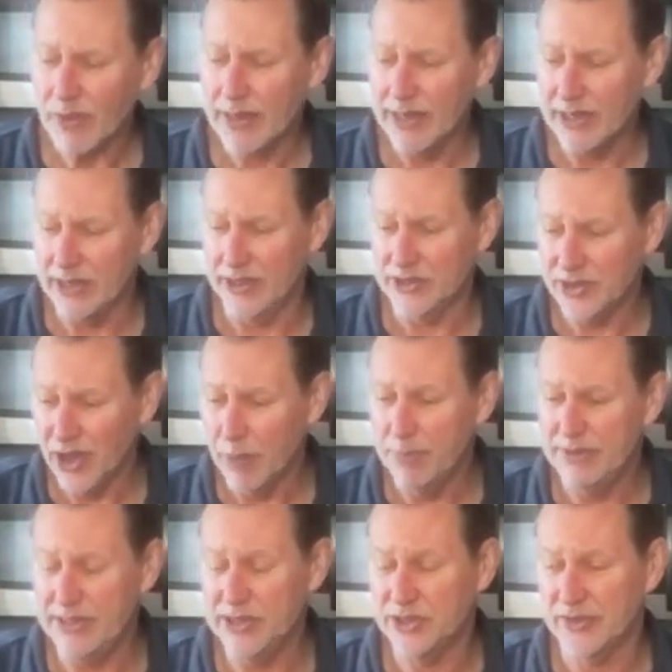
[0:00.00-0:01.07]
it's called
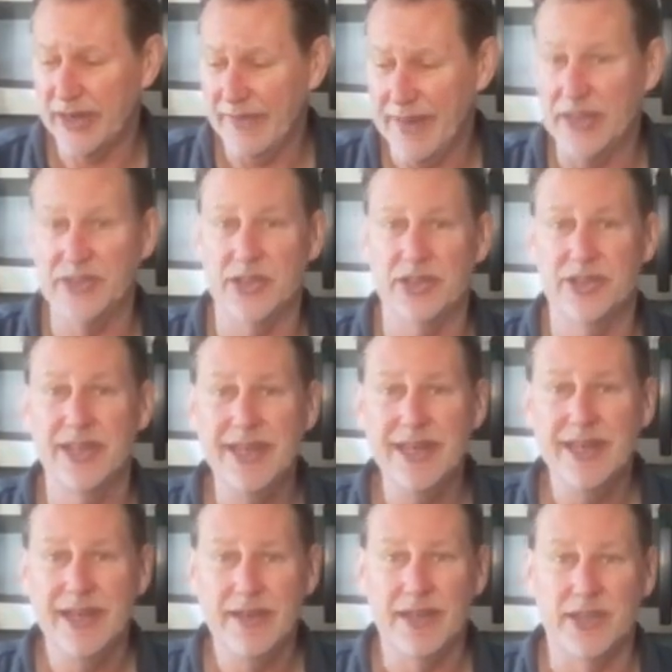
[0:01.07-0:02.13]
Petite Sirah, and that's its
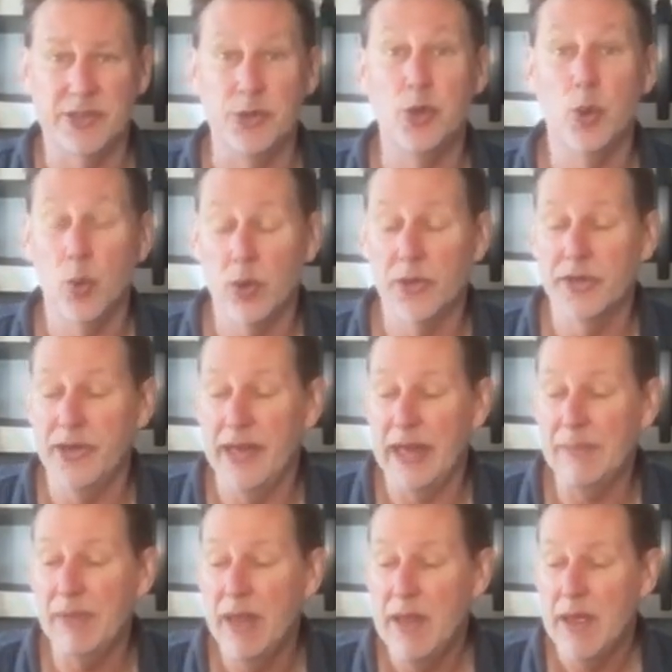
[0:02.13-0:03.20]
its new world
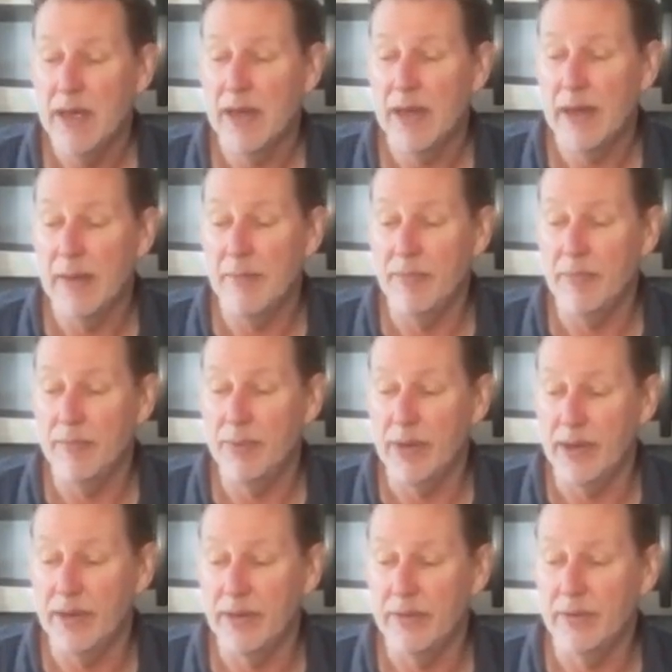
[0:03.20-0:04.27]
name, um,
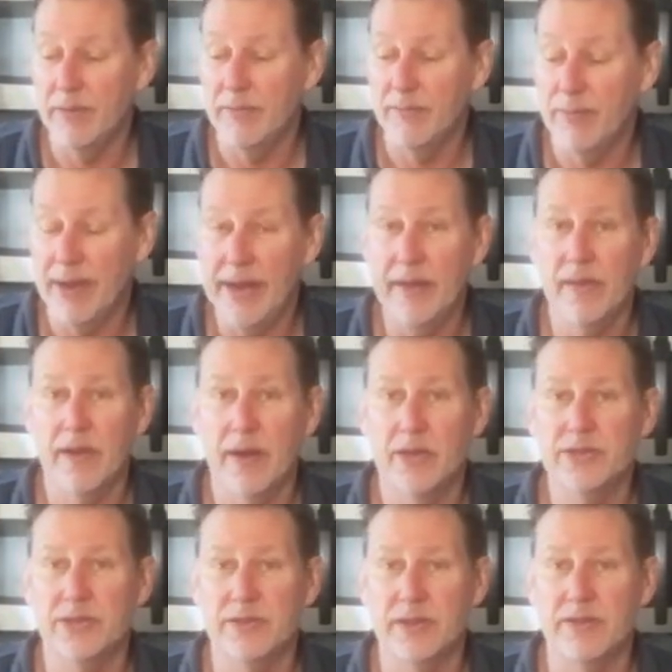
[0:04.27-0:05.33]
but by and
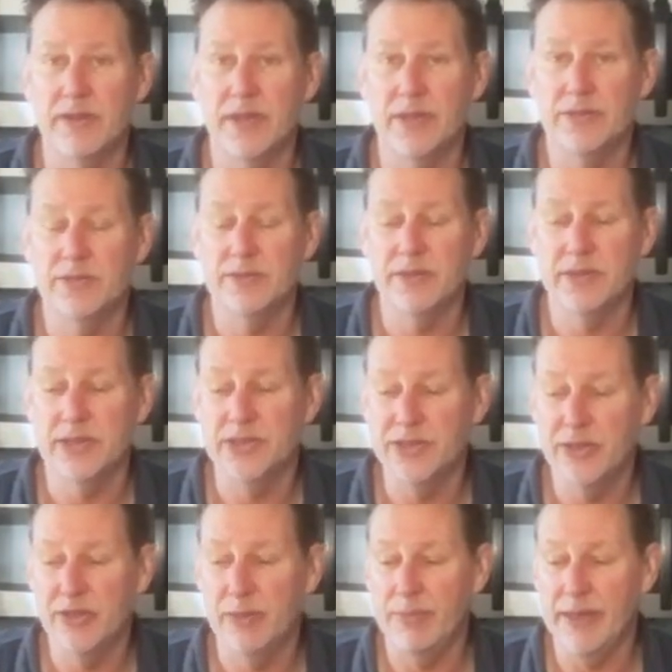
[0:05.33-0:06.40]
large, and, and, it's
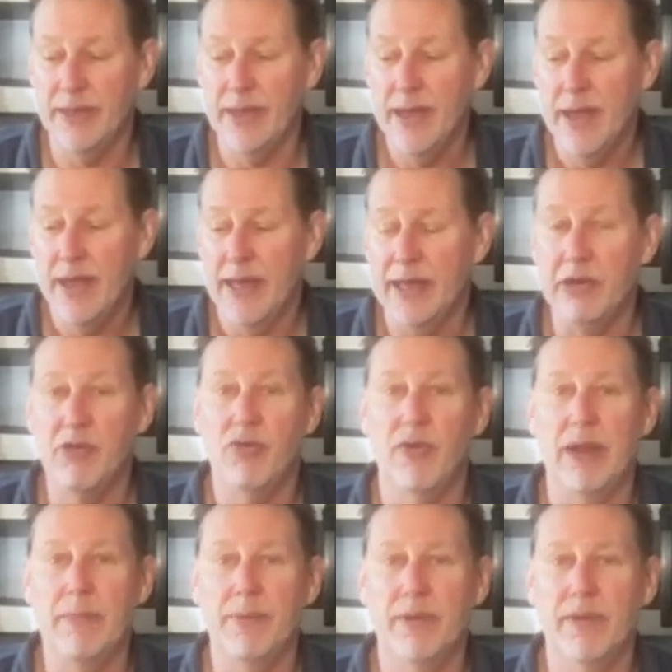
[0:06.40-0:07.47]
considered to be a
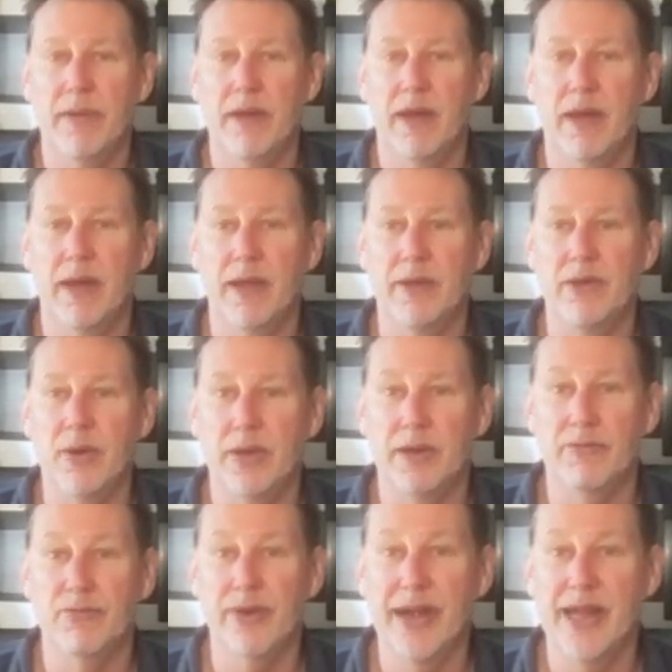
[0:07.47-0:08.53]
grape uh, known
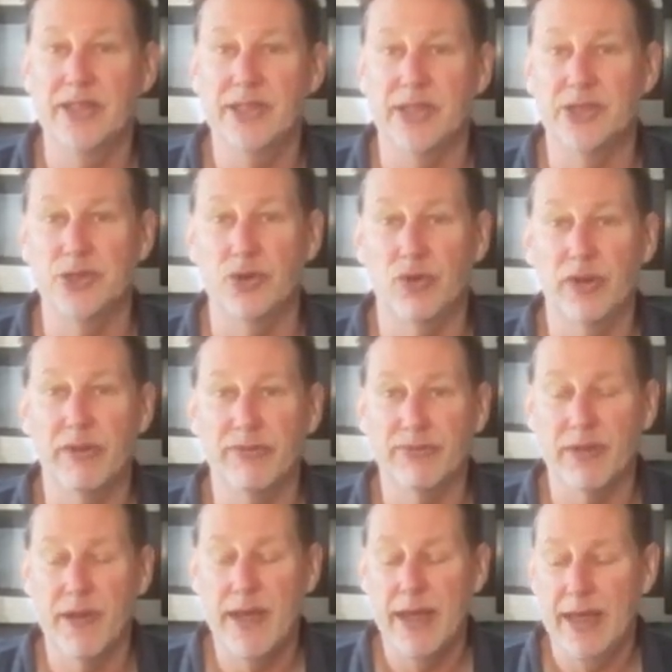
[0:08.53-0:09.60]
in France as
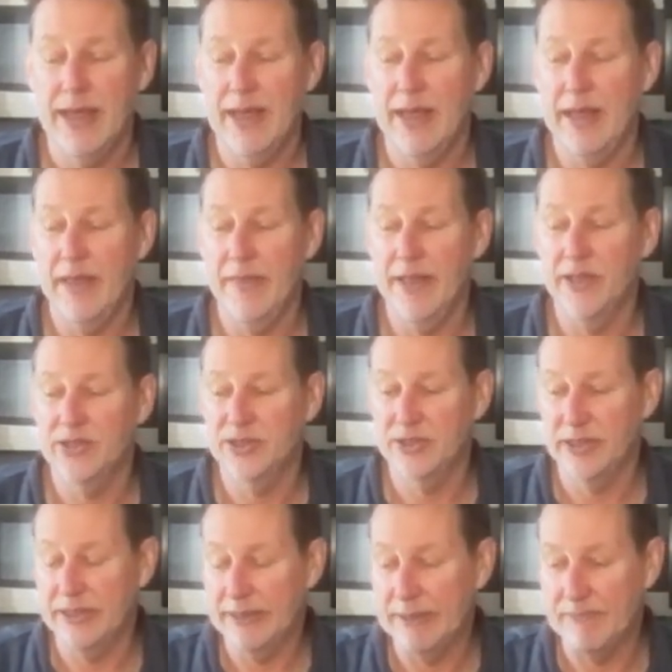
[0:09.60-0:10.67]
Durif, and
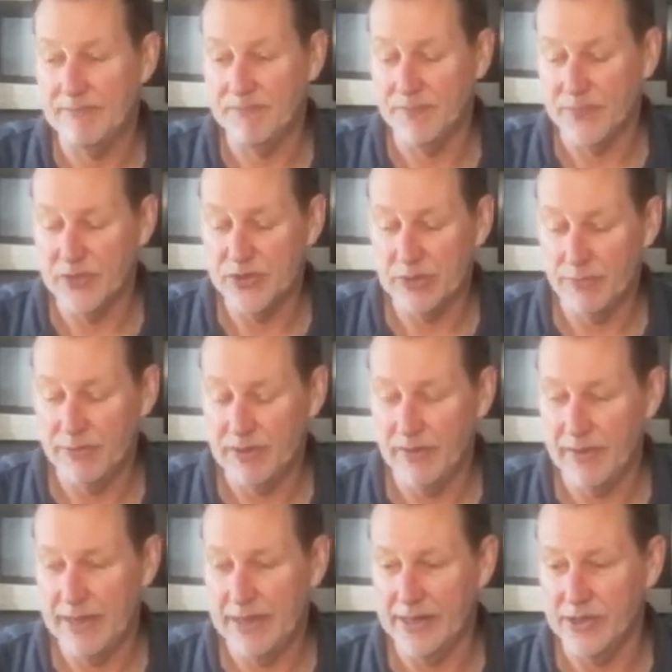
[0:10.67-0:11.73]
that's um,
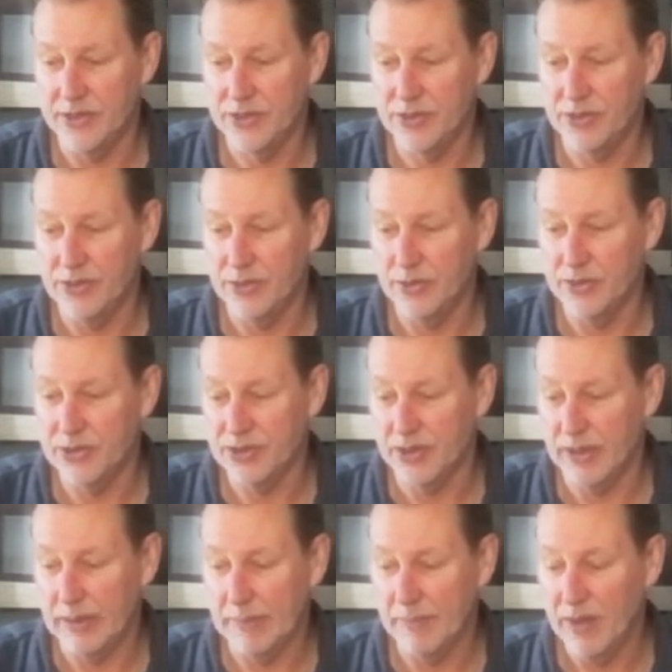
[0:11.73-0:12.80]
something that is used
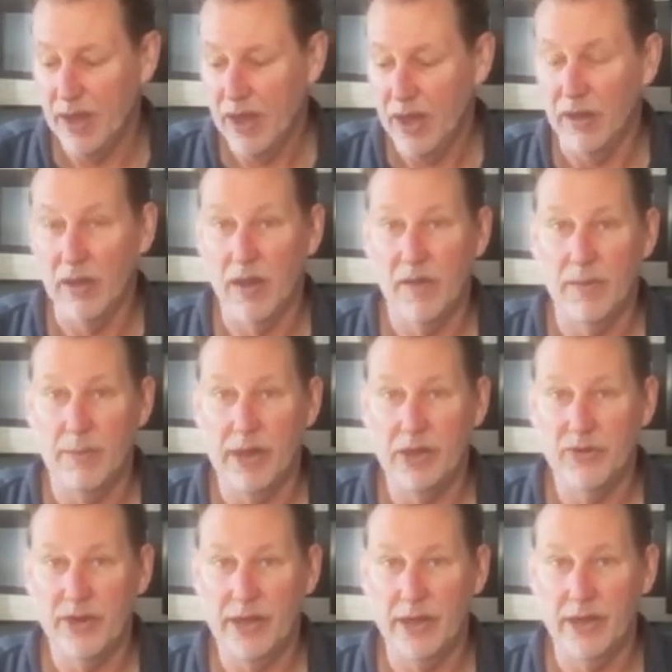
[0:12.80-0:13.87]
um, along the
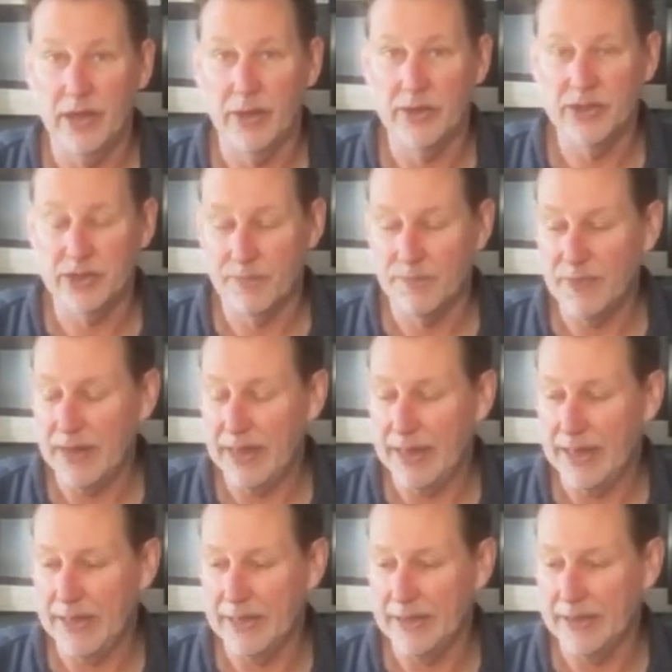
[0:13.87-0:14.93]
Mediterranean coast,
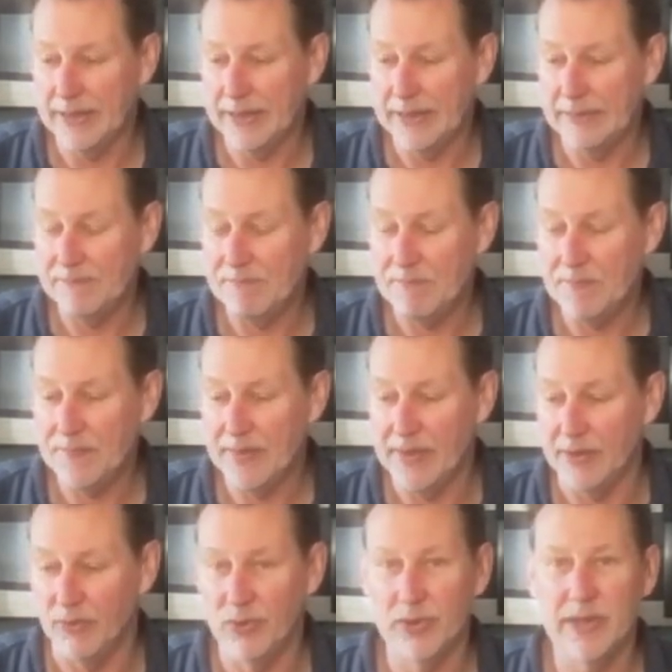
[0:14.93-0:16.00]
and uh,
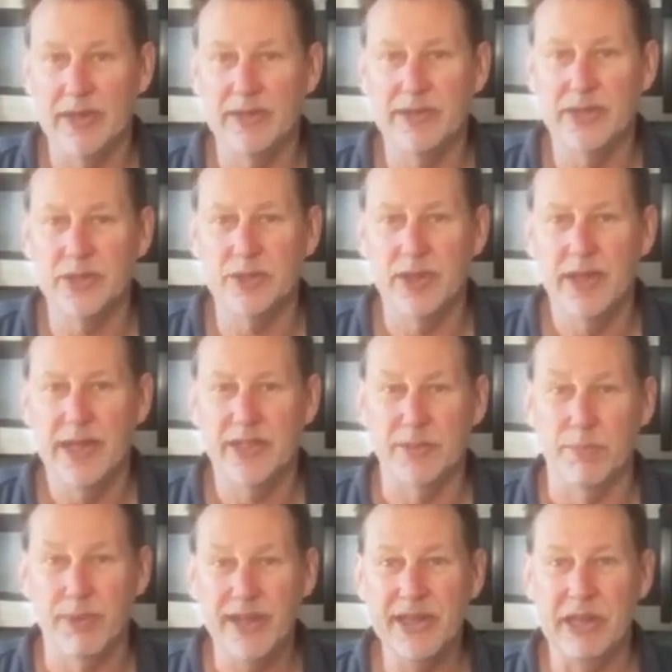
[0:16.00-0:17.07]
it really just is
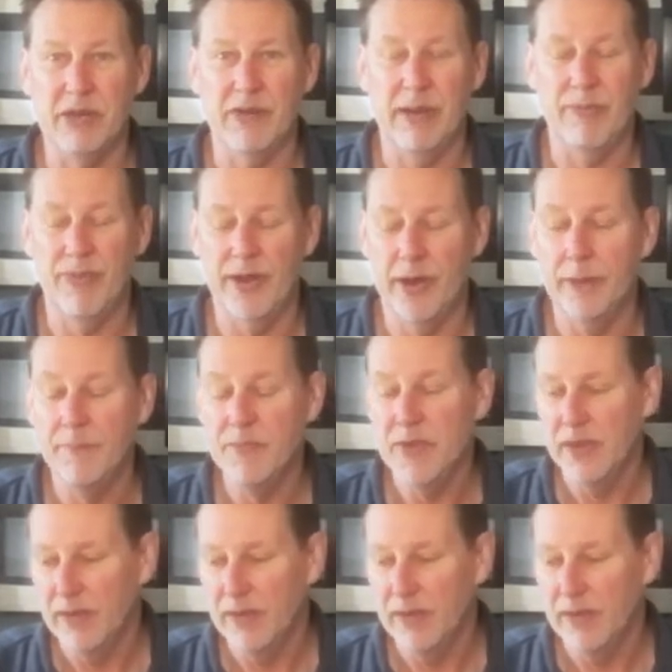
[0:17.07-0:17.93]
a blending grape there.